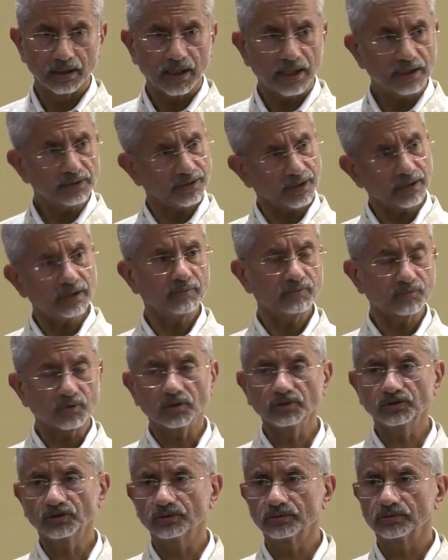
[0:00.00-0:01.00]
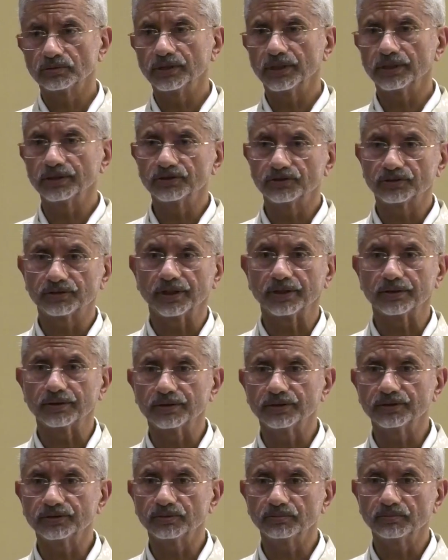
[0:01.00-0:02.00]
And then, of course, there is
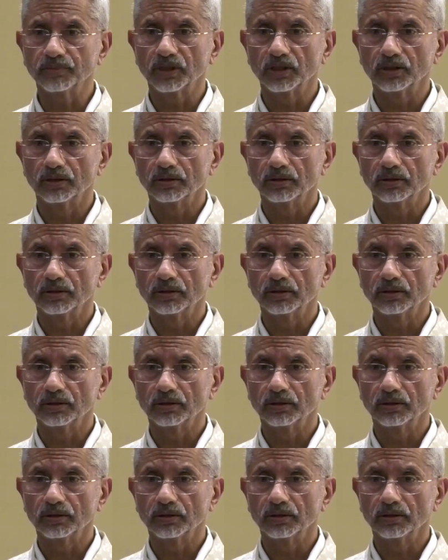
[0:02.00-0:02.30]
terrorism.